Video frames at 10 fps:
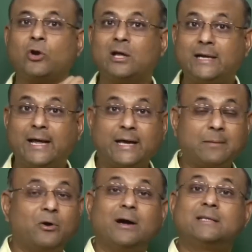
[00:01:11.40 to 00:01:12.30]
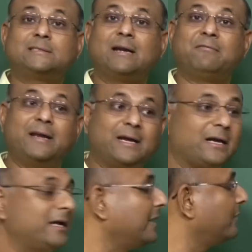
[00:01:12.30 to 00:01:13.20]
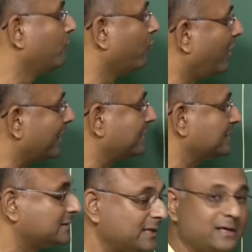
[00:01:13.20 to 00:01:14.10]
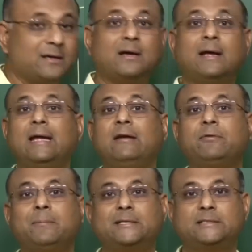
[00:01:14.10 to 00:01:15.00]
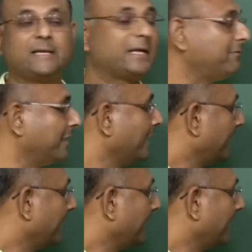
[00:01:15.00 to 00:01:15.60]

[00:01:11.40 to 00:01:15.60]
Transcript: you draw the diagram, you understand very clearly what is the information given.